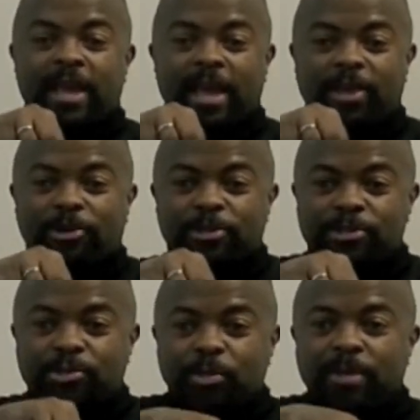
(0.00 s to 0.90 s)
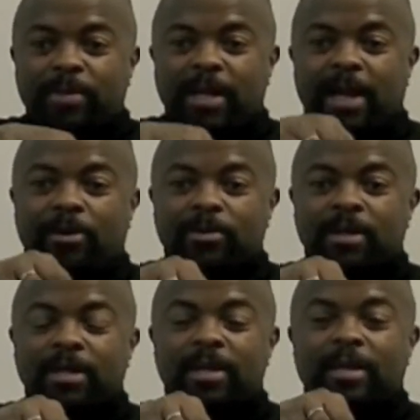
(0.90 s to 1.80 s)
and you're going to sweep it out.
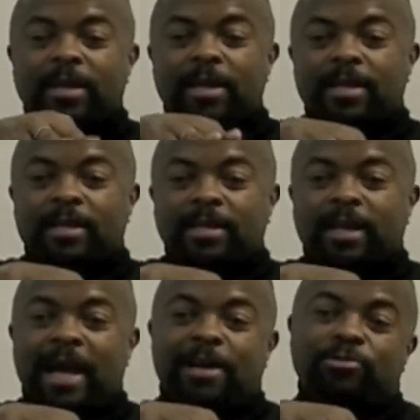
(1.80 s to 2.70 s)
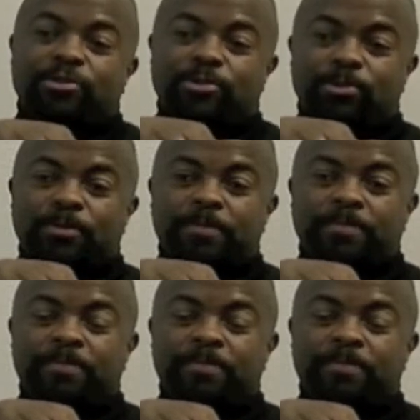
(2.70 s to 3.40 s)
Counsel.